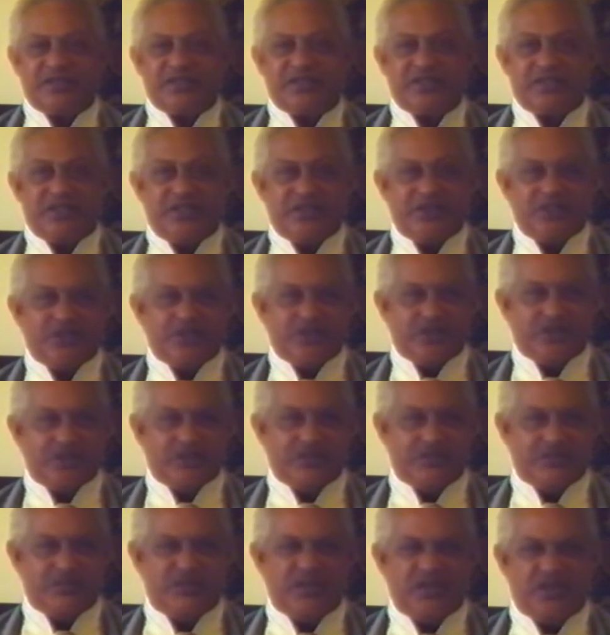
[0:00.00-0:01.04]
was this
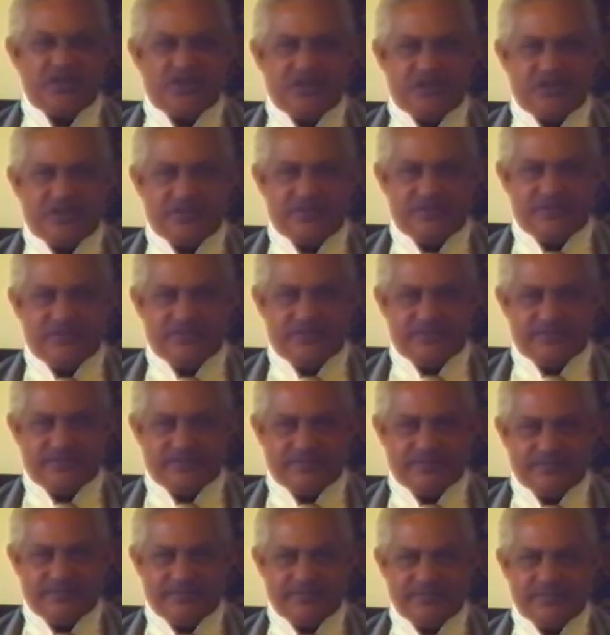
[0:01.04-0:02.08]
teacher, preacher,
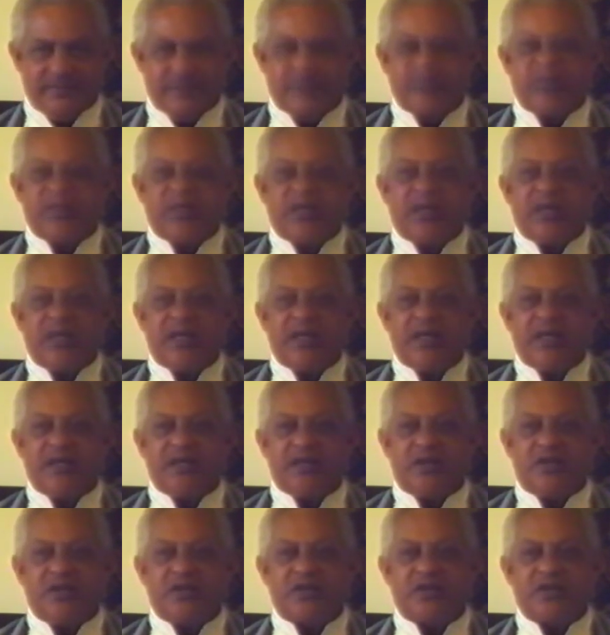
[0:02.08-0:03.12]

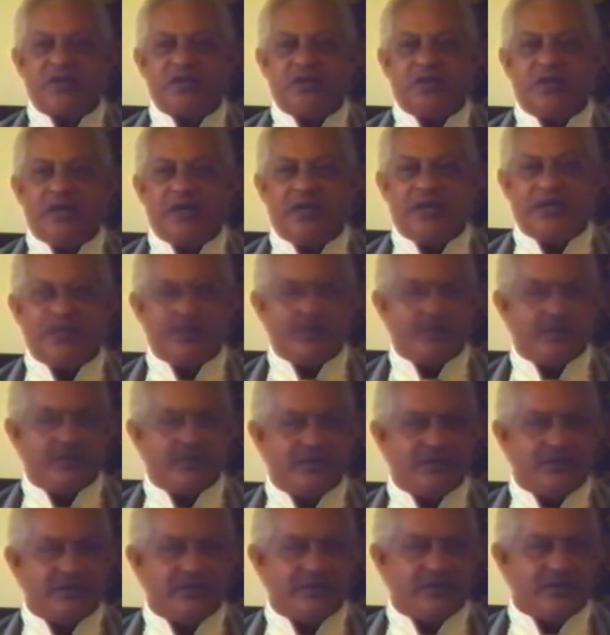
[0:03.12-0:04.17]
and Oscar Wilde,
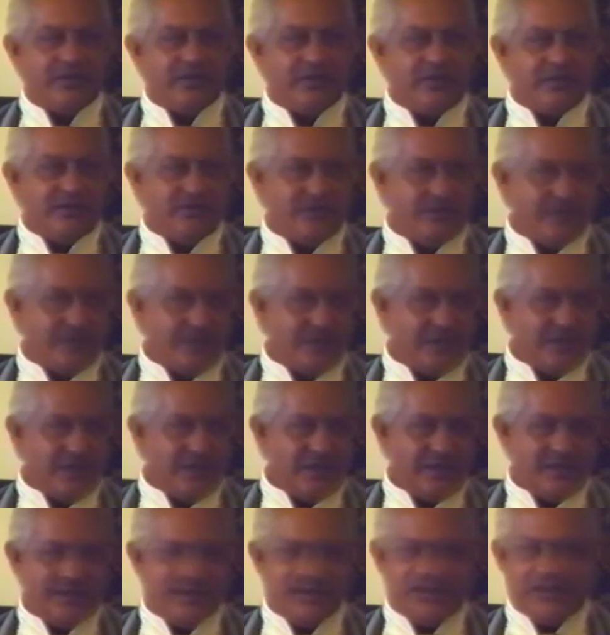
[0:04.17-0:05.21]
the
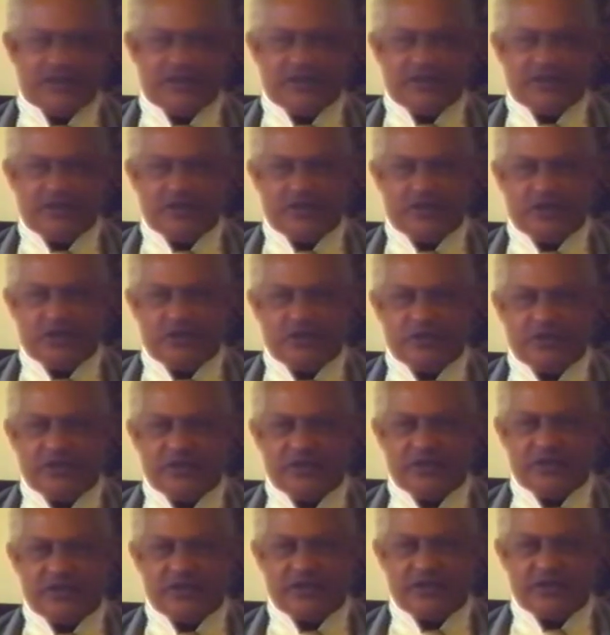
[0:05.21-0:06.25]
great English
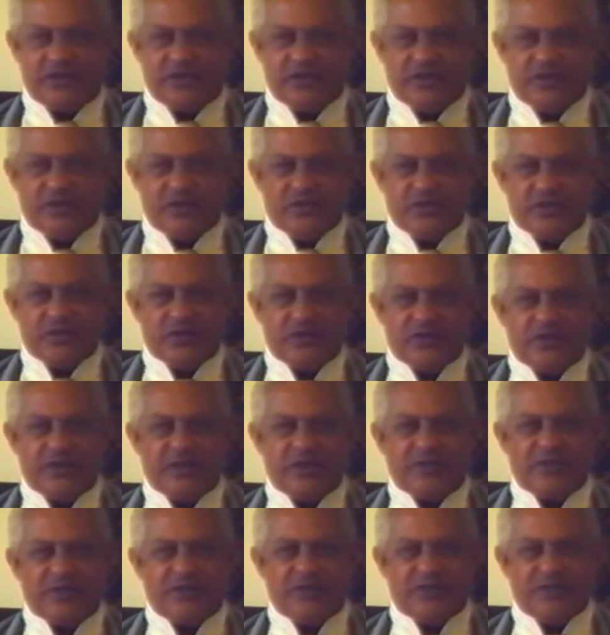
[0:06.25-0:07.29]
humorist,
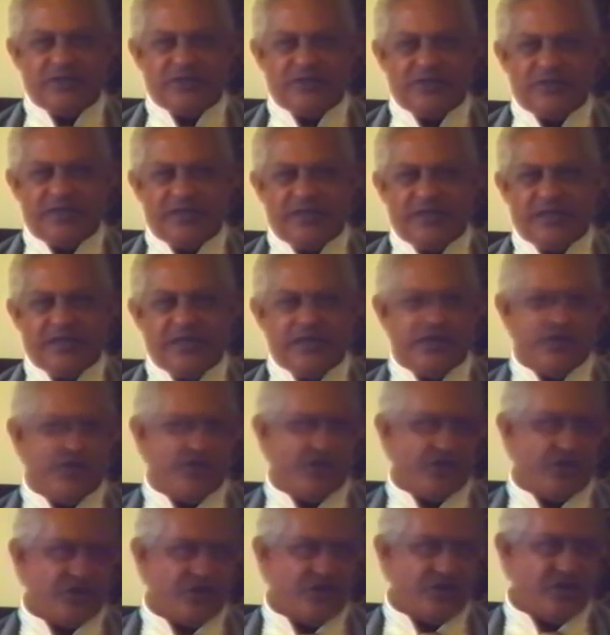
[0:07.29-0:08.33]
thought, I'm going to play a
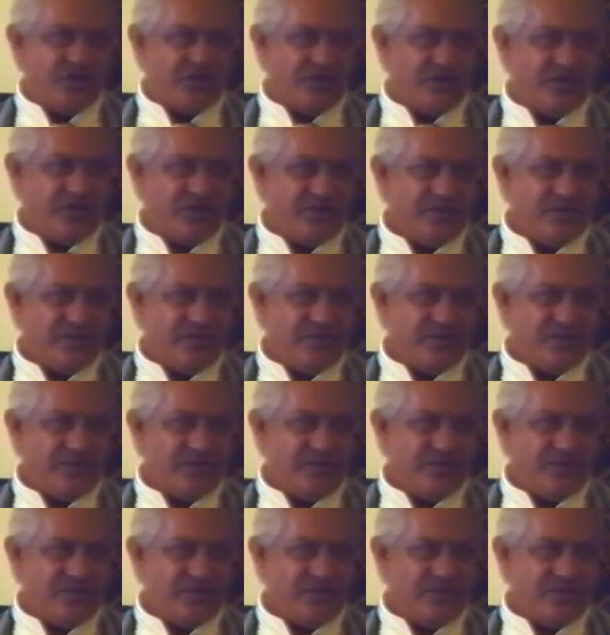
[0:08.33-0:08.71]
joke